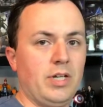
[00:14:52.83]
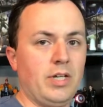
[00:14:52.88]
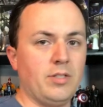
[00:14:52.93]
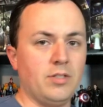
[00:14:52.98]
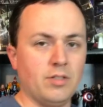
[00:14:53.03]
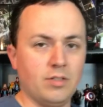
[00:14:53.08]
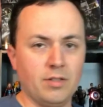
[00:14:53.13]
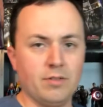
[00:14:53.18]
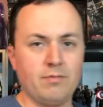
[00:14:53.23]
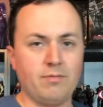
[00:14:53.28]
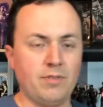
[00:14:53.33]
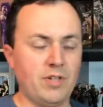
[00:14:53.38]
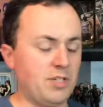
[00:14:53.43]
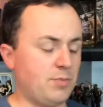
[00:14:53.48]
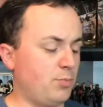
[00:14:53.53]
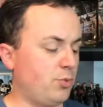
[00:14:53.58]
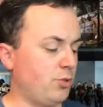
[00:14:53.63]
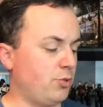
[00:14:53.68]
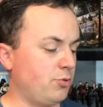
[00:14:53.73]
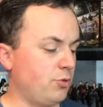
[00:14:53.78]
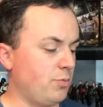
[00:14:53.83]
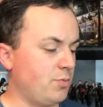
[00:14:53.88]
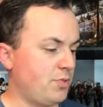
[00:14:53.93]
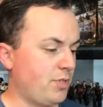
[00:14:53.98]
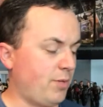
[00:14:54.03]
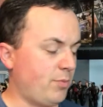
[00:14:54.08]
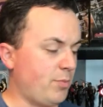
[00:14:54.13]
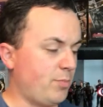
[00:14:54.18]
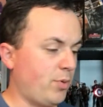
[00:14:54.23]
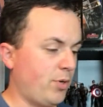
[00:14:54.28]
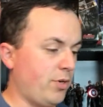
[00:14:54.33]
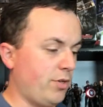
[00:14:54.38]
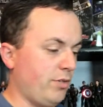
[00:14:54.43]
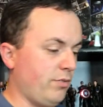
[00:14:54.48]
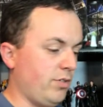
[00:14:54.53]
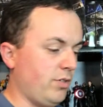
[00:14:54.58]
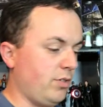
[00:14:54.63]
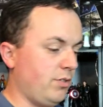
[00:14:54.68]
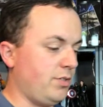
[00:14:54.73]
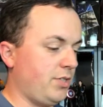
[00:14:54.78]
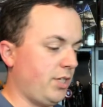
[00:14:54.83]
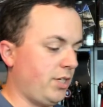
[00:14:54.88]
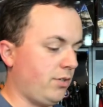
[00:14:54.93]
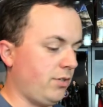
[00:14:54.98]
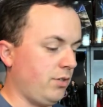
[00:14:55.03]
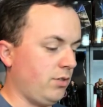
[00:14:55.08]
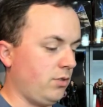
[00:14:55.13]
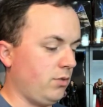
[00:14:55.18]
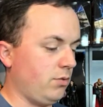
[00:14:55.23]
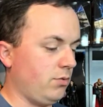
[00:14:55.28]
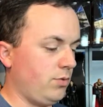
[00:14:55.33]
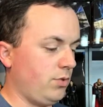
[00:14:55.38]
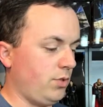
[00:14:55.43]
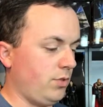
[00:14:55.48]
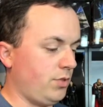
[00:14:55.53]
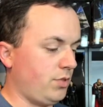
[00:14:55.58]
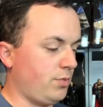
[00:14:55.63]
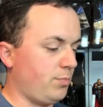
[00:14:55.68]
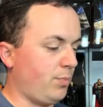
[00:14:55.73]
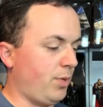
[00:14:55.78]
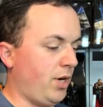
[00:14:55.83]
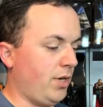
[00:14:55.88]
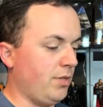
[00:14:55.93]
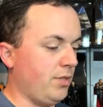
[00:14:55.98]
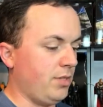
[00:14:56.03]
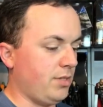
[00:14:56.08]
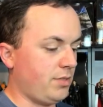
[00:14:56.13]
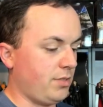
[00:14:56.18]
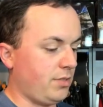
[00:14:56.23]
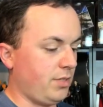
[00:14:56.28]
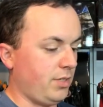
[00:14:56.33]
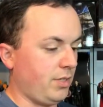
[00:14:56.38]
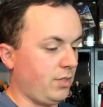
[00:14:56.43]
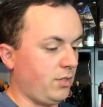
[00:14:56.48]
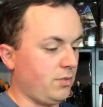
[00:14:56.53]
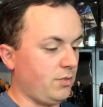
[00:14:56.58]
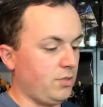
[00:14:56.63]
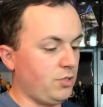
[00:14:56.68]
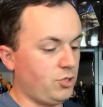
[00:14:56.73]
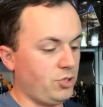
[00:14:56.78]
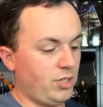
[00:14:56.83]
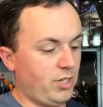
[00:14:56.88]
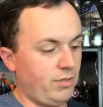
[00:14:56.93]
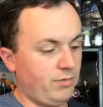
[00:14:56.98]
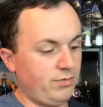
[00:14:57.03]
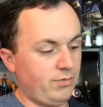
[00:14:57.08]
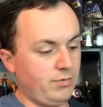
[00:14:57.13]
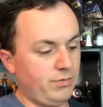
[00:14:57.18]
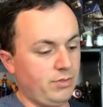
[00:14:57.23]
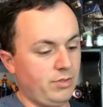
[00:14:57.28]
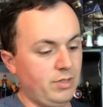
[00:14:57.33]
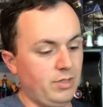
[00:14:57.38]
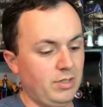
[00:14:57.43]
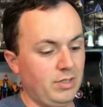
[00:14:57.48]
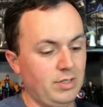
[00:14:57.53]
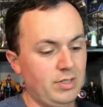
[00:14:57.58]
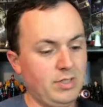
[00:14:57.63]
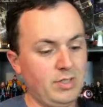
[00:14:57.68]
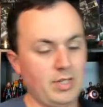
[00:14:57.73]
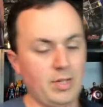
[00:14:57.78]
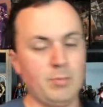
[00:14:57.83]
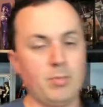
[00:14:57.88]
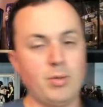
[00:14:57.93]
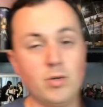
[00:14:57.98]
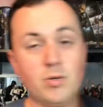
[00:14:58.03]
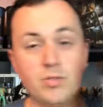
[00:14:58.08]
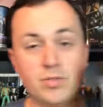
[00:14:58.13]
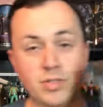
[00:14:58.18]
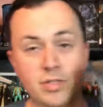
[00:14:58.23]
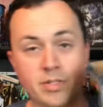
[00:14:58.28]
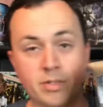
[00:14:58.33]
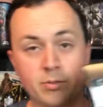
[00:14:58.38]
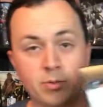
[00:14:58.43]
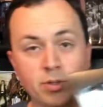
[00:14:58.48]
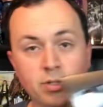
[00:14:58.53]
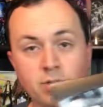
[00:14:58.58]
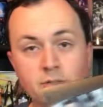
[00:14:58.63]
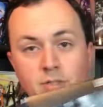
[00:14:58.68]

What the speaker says: in the Facebook groups that I'm a part of in Ontario to spot this thing on the shelf and post it anyway.